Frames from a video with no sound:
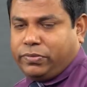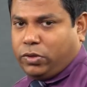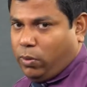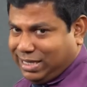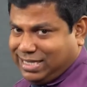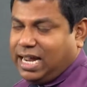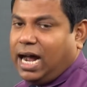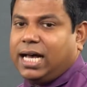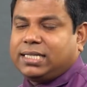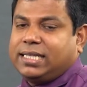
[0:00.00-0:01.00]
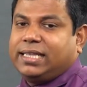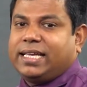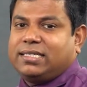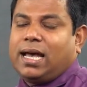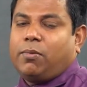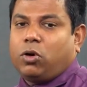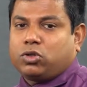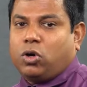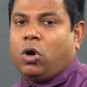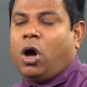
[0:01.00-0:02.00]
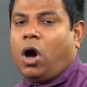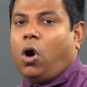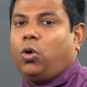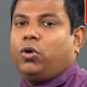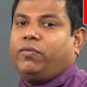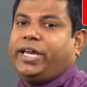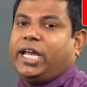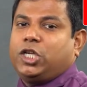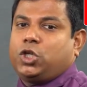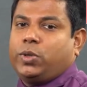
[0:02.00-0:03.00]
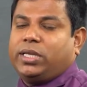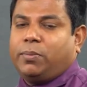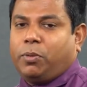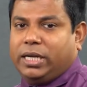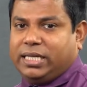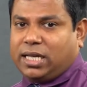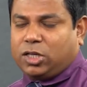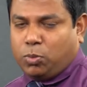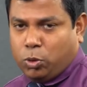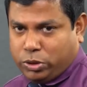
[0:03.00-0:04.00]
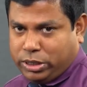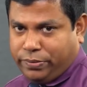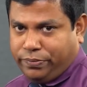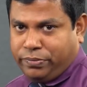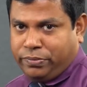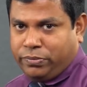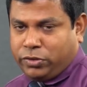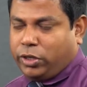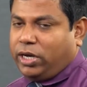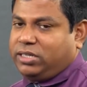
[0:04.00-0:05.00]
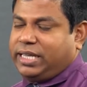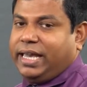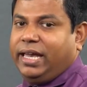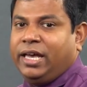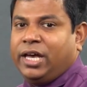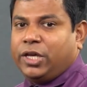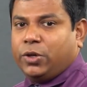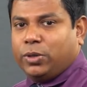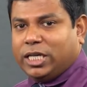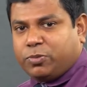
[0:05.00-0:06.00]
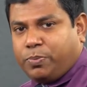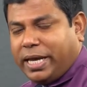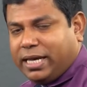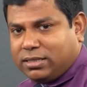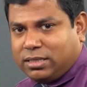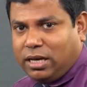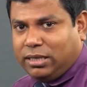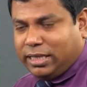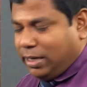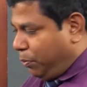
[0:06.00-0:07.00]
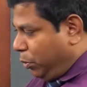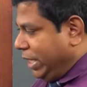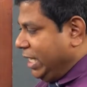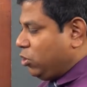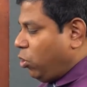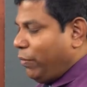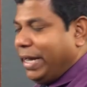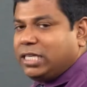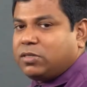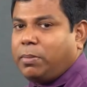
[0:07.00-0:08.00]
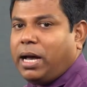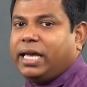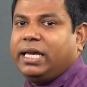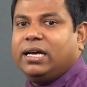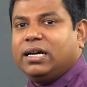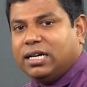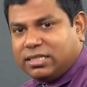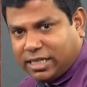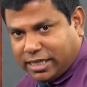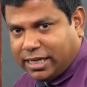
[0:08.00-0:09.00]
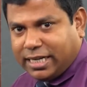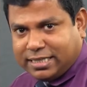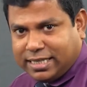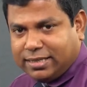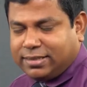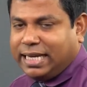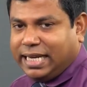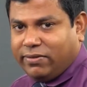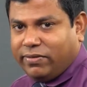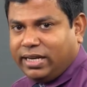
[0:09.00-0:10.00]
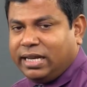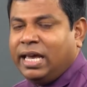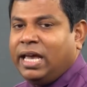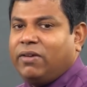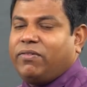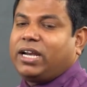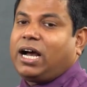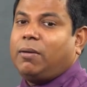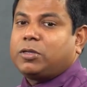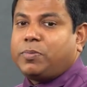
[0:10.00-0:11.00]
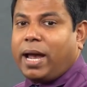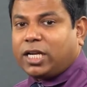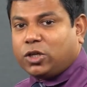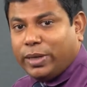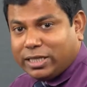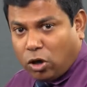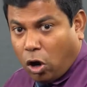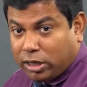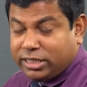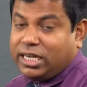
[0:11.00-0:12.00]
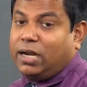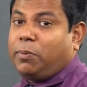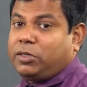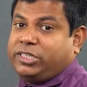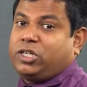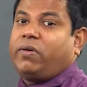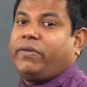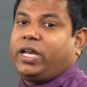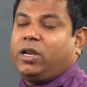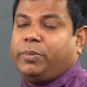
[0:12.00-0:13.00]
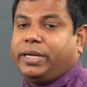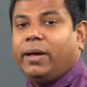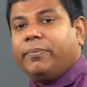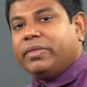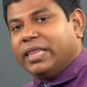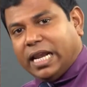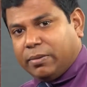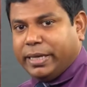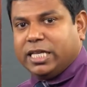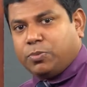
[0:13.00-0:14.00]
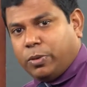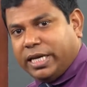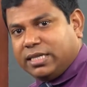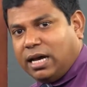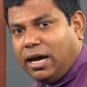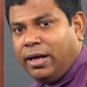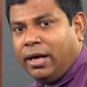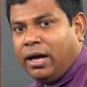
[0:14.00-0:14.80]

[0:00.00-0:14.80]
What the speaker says: So once they asked in the exam also, how do we ensure the pulleys are smooth? So you have to say, you displace the pulleys or weights by a certain distance and leave it. If it comes back to its original position of equilibrium, that means pulleys are